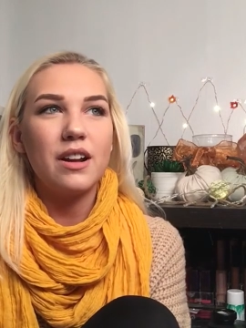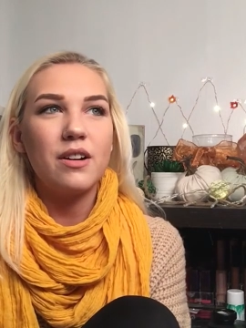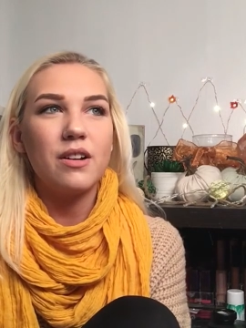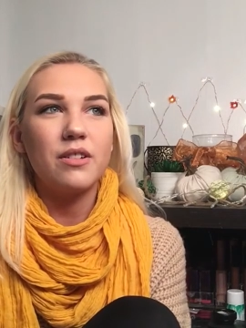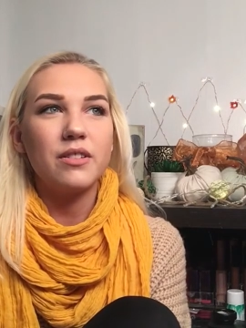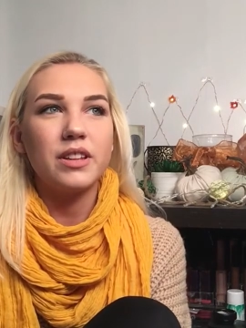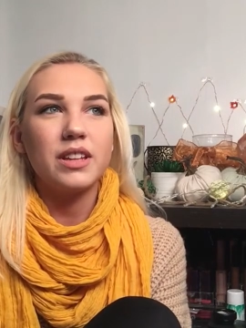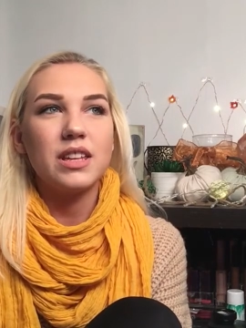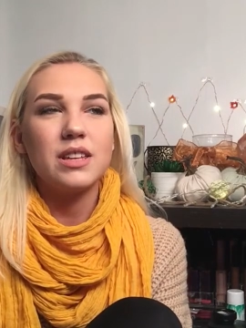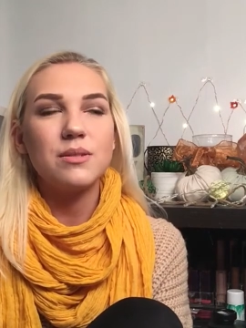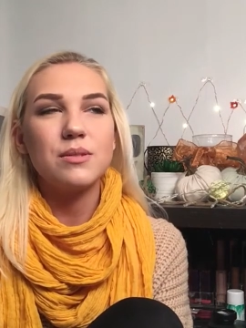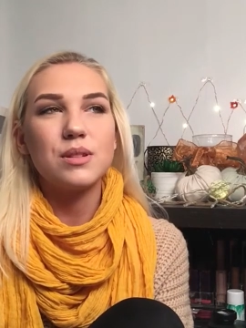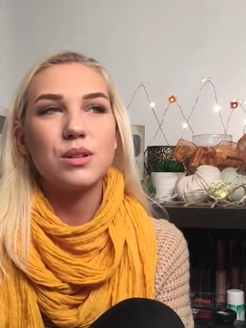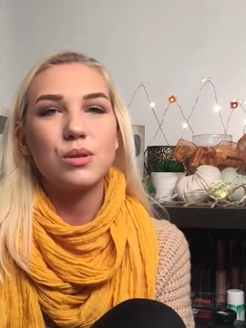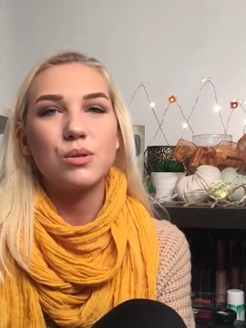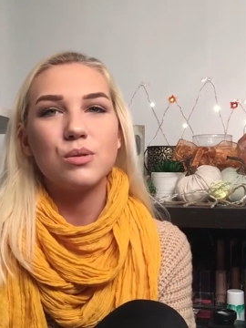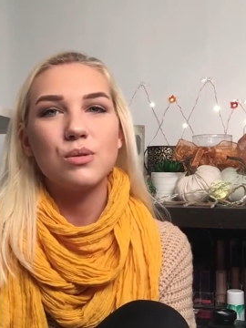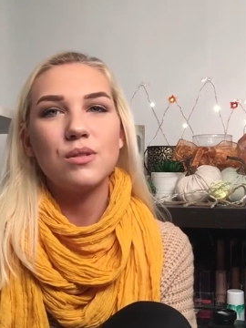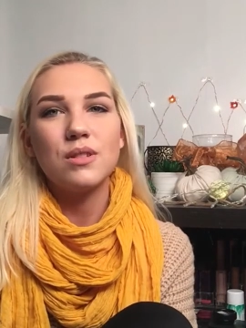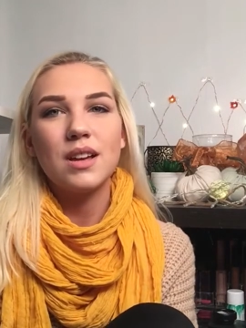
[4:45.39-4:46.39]
I don't know, like, he was a
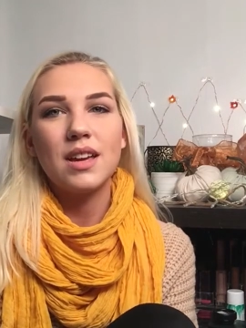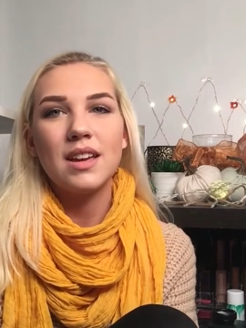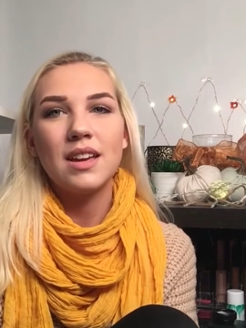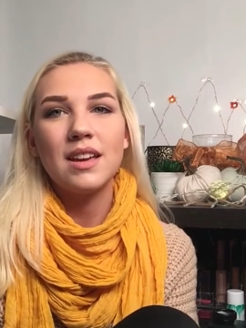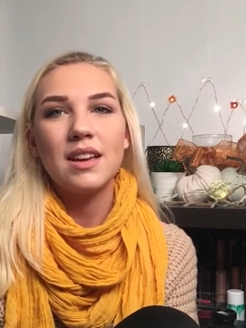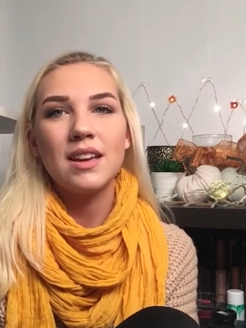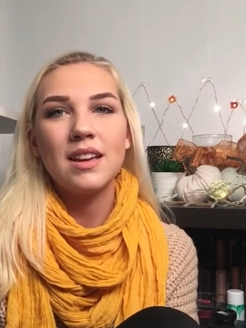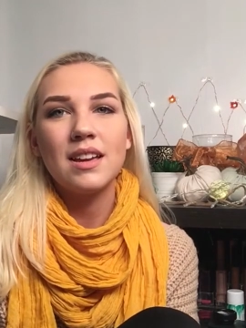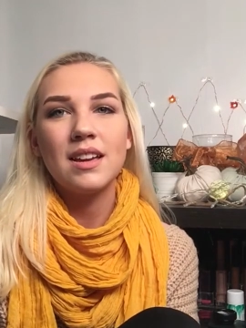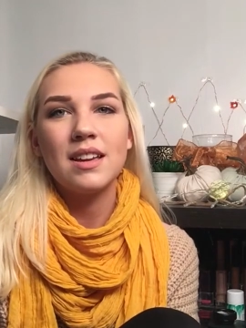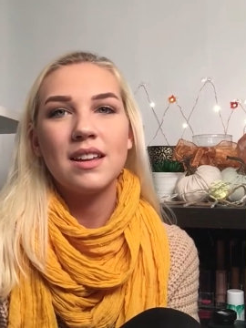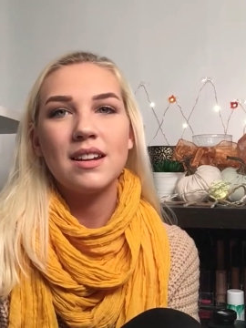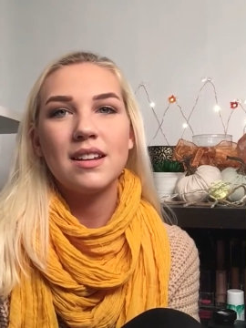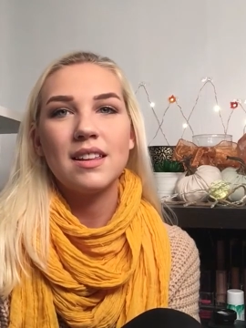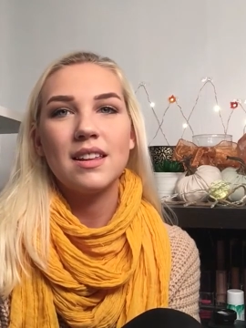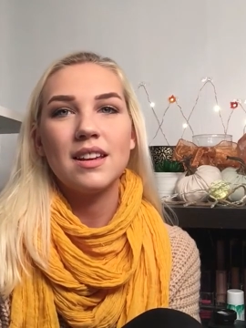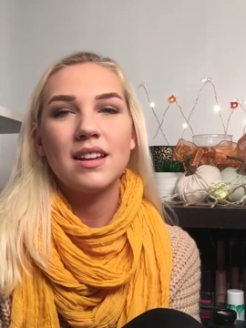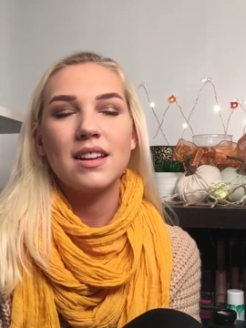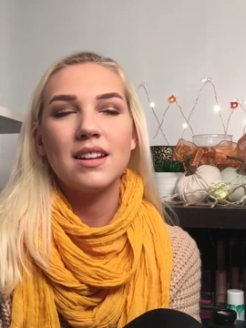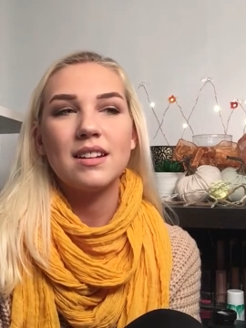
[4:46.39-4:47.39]
cool kid,
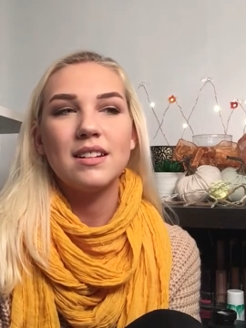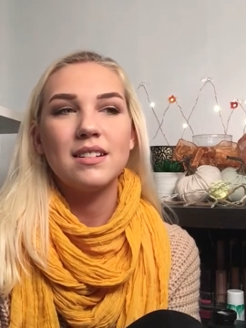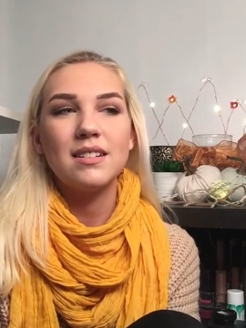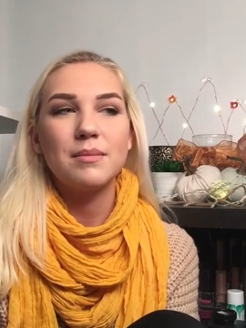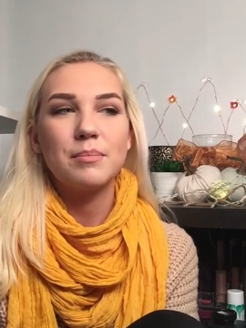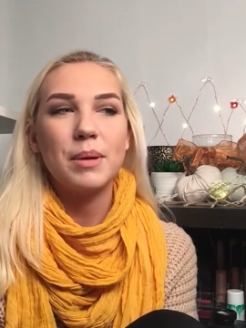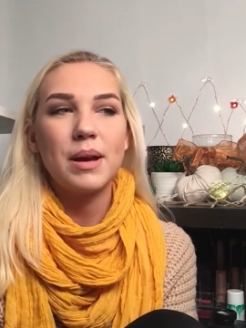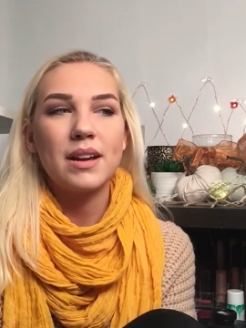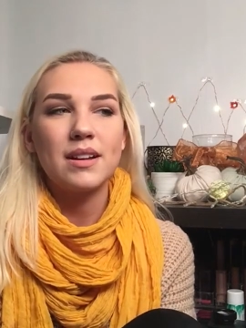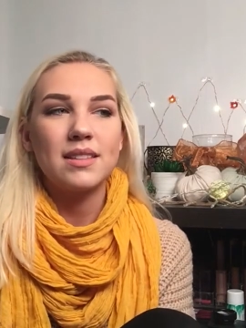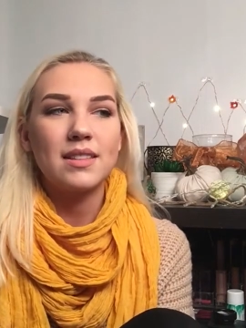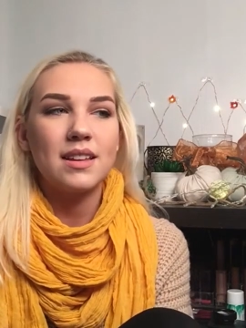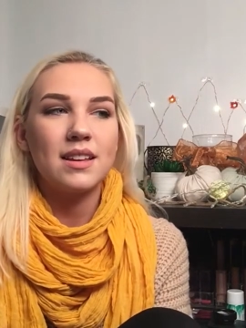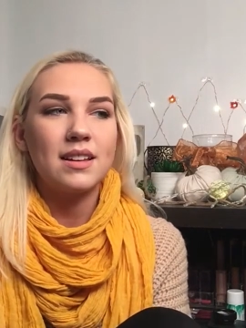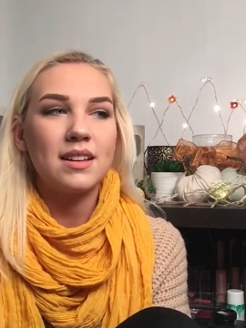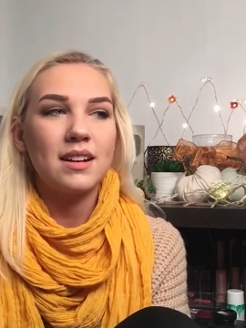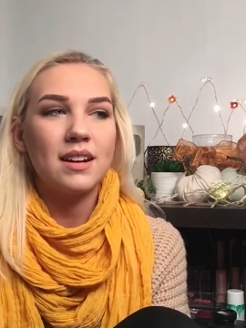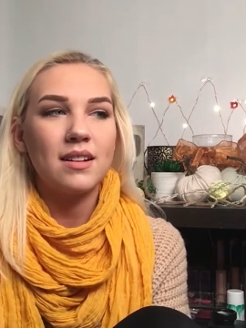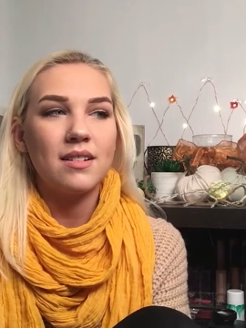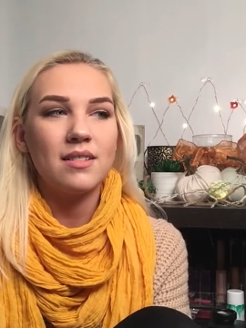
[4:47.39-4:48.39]
like, and back
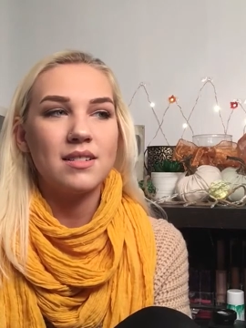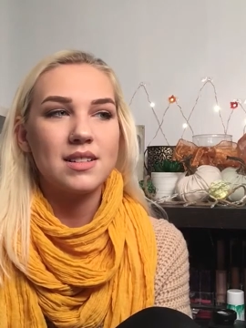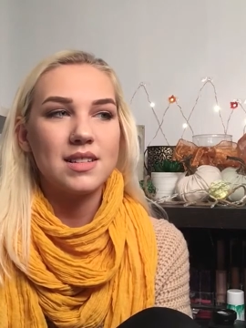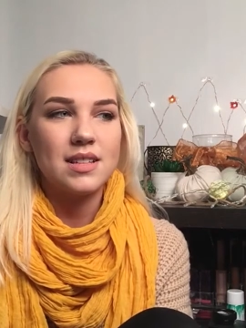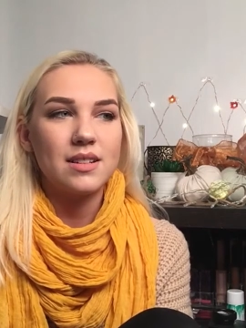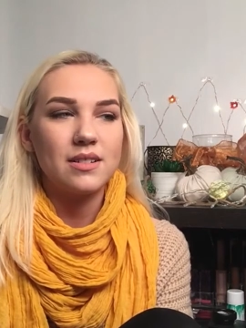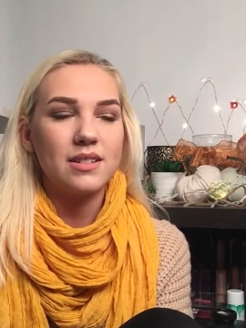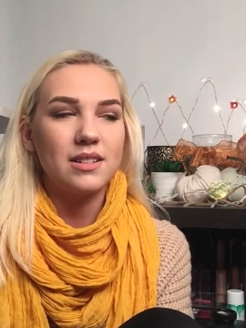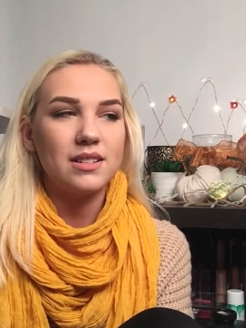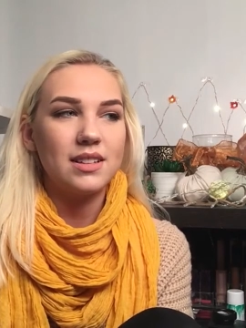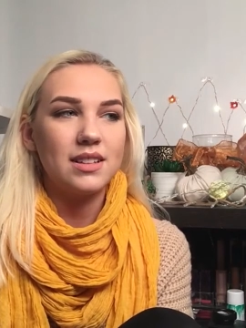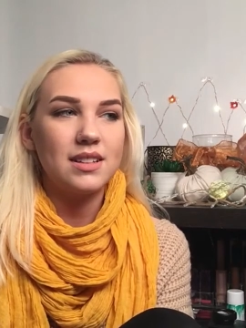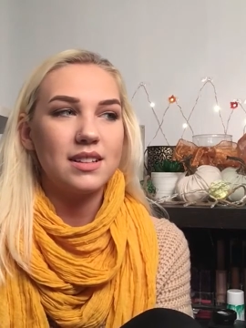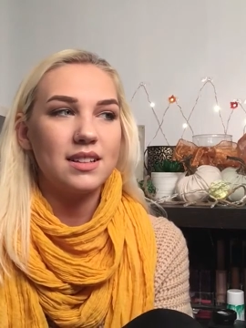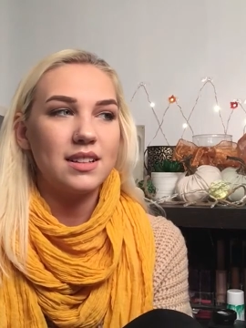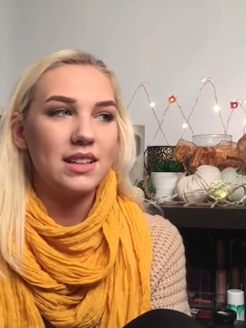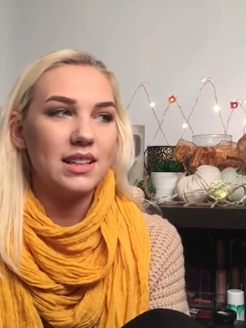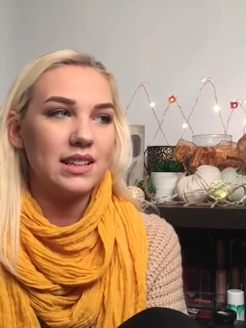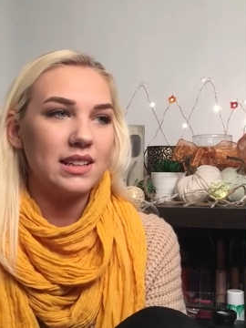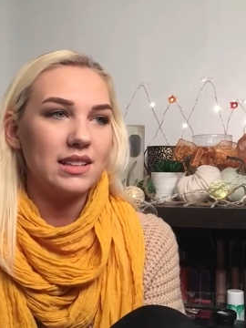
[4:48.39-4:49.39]
then I was, like, really
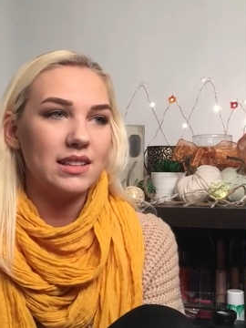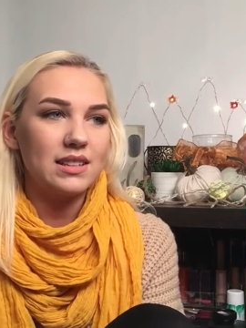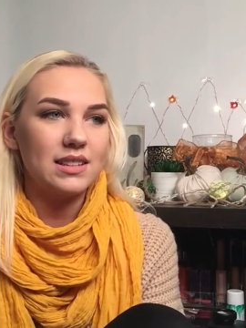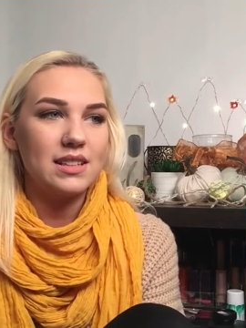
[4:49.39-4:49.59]
into, like,